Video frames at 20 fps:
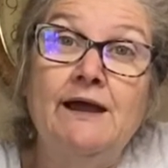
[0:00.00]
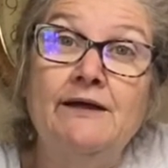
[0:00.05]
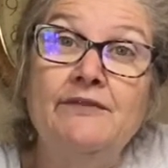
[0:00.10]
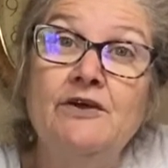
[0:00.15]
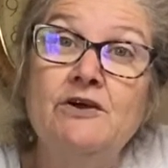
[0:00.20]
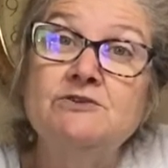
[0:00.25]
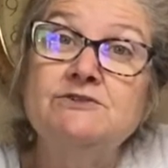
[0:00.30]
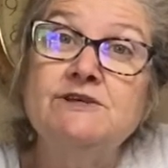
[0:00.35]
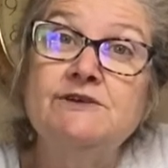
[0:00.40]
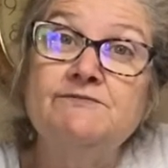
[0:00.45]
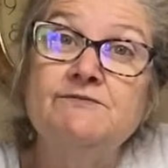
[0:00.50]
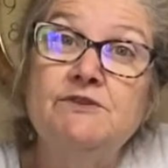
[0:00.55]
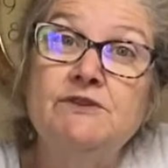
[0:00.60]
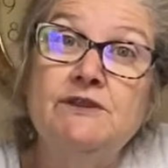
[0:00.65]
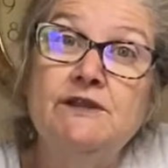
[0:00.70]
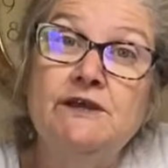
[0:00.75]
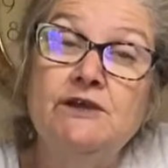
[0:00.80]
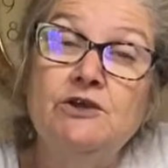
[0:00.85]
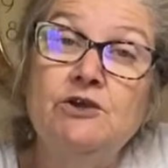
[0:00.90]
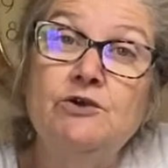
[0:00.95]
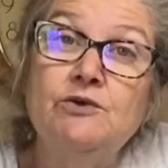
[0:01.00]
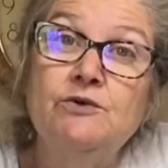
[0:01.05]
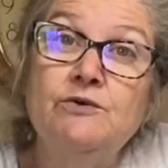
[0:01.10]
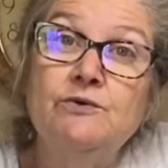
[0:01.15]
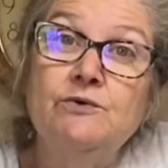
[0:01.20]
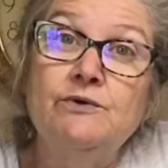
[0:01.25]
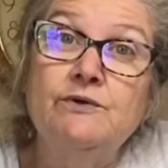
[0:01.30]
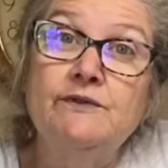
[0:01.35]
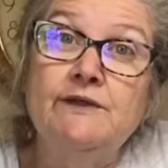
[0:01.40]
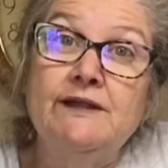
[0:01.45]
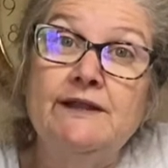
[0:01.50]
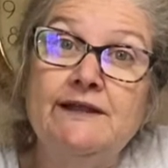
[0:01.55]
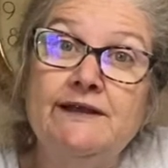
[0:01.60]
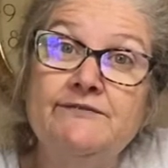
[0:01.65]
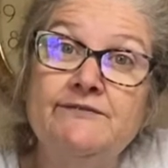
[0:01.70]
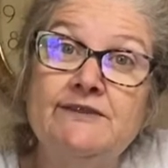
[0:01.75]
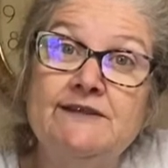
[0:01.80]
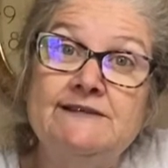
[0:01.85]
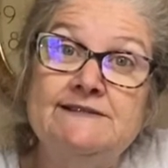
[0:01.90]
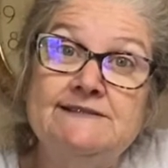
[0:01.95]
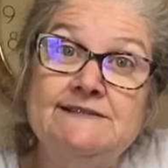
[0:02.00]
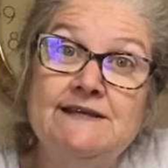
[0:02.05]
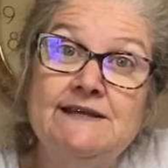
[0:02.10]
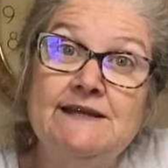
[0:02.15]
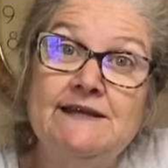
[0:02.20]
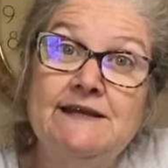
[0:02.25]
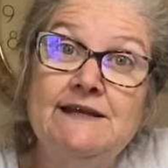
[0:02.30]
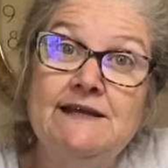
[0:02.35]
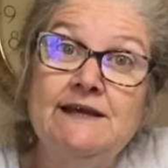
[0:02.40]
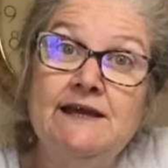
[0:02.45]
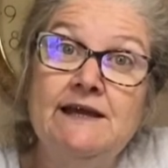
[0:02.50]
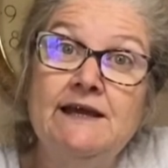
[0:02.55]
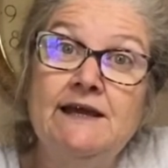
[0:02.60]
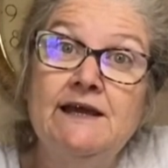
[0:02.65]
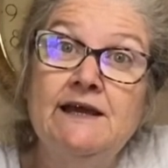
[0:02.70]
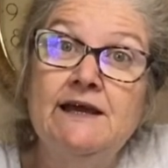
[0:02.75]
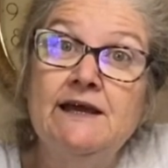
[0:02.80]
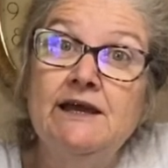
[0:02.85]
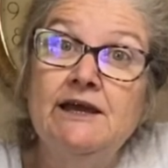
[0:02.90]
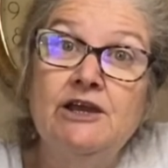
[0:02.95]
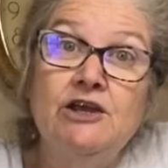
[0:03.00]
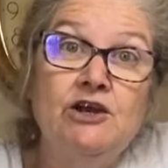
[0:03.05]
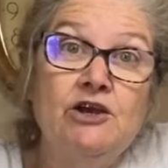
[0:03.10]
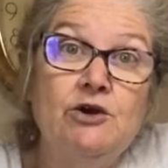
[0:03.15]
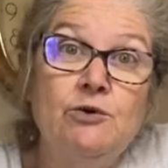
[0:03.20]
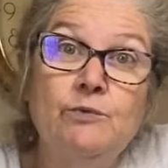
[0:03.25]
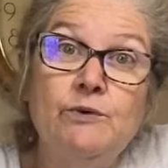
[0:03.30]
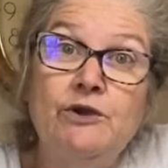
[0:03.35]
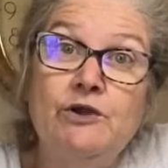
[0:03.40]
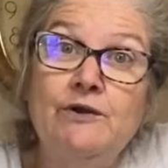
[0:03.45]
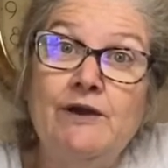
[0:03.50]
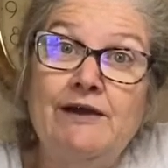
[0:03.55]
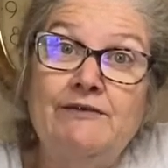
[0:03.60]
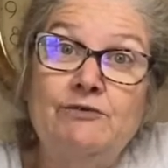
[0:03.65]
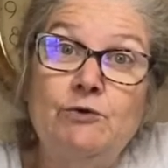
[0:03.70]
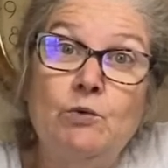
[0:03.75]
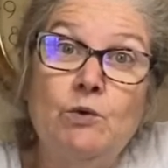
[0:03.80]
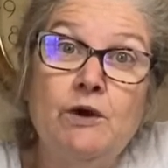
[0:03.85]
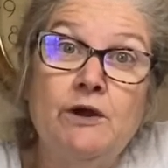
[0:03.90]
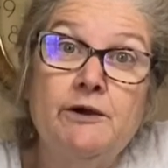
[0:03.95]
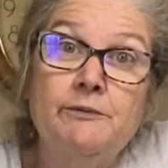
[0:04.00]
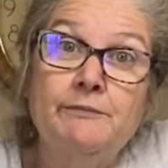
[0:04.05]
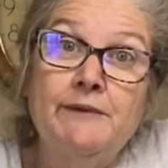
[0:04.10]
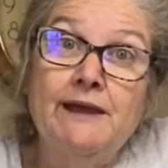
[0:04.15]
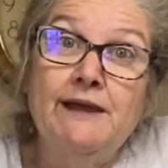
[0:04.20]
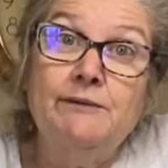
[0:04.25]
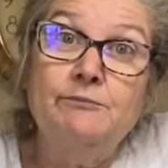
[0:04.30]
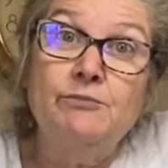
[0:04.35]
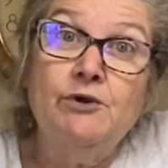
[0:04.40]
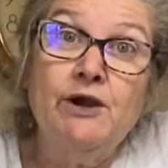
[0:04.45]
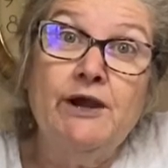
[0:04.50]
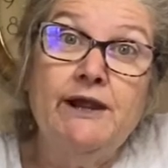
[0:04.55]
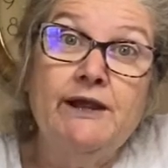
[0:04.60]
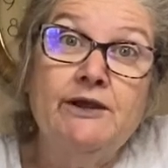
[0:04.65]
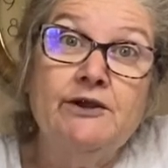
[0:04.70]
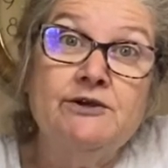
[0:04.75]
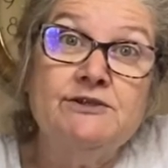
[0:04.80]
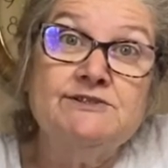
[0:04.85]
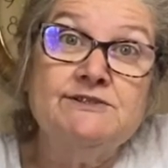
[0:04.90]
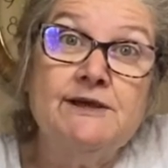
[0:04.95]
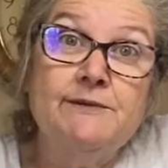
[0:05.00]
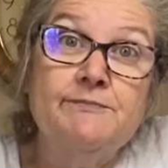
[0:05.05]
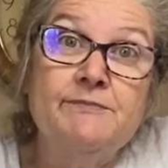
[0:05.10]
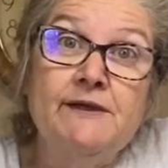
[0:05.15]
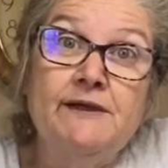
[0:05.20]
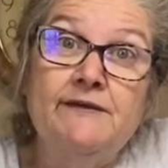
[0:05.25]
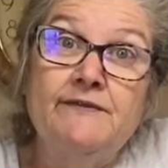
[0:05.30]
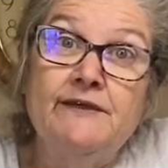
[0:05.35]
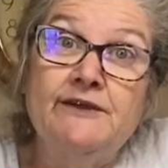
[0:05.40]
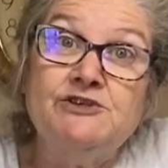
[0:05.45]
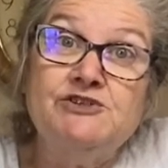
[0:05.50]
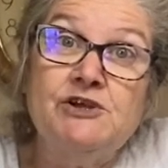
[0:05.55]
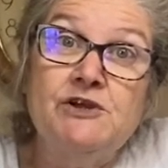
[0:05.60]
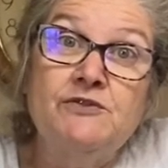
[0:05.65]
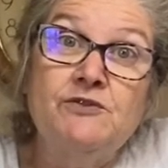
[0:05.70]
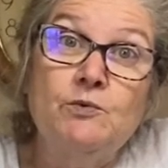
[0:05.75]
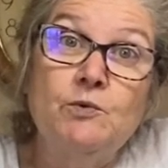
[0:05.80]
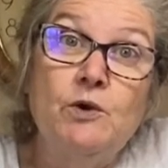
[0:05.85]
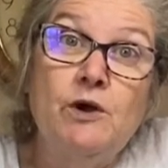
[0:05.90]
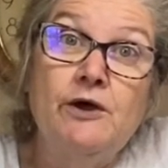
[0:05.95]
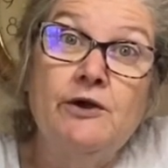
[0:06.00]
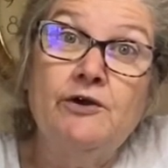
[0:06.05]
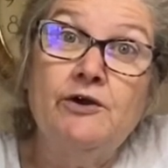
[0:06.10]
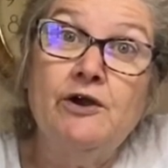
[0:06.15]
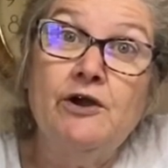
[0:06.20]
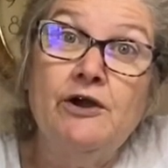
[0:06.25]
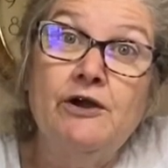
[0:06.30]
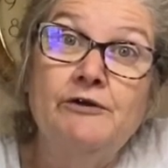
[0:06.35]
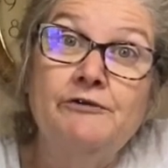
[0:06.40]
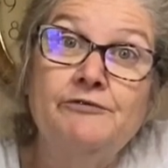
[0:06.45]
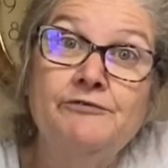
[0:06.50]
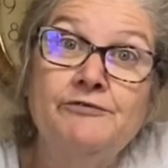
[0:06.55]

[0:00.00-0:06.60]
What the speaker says: Those that live in the city, you know, when you have a water main break or something and they shut the water off,